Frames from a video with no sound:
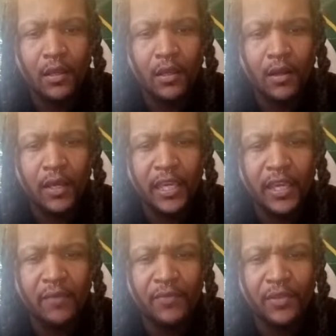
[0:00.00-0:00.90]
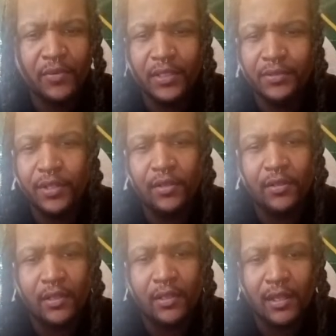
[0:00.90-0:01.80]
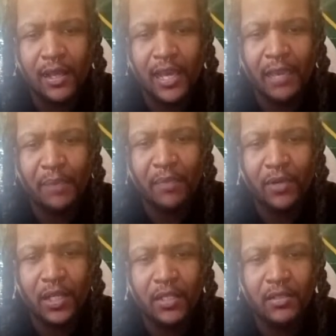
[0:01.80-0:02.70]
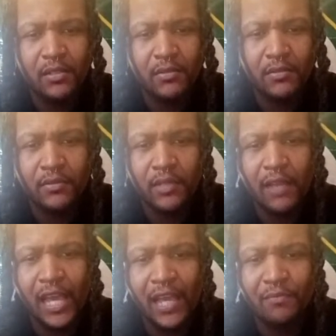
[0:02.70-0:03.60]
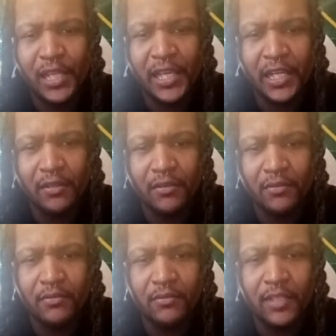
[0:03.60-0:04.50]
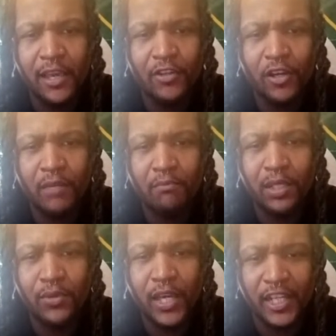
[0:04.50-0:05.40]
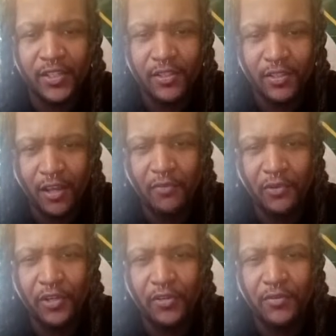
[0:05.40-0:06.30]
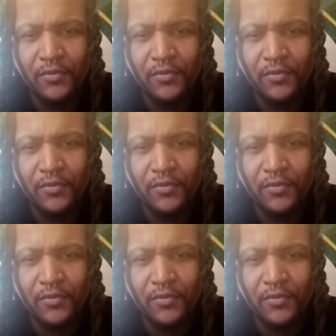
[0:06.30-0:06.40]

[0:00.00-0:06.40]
Oh yeah, I hate paper cuts. I've gotten plenty. Counting all them blue hundreds. Not for real.